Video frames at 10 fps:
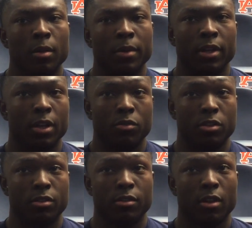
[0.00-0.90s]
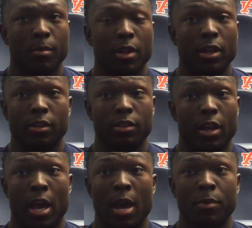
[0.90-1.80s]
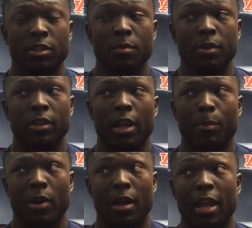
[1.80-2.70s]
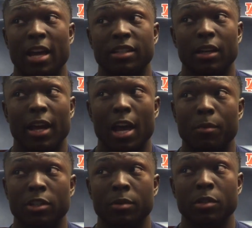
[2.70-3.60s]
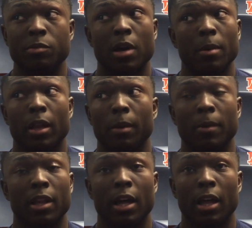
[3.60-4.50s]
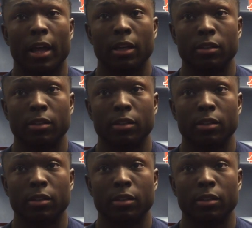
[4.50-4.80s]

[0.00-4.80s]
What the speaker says: It happened to me, like, probably last time it happened to me, probably, like, my, like,